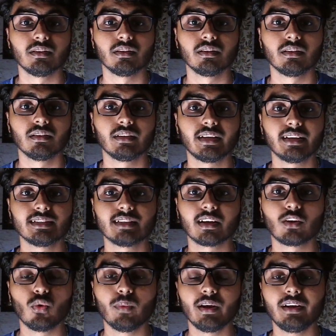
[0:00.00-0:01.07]
That is a
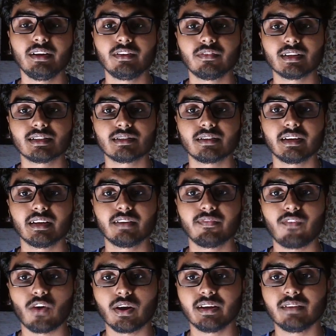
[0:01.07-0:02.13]
global interest rate,
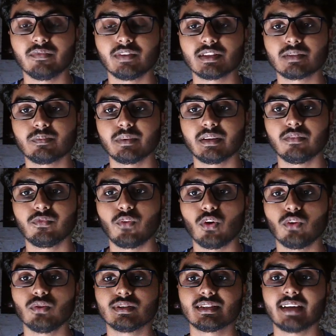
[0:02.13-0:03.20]
foreign investment
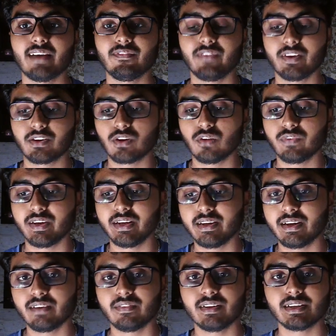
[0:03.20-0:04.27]
follows the effect of
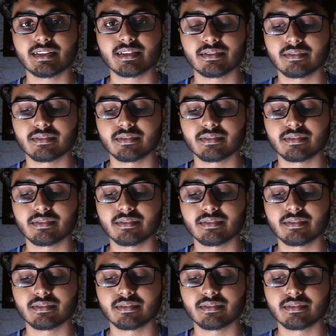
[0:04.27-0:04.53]
Indian rates.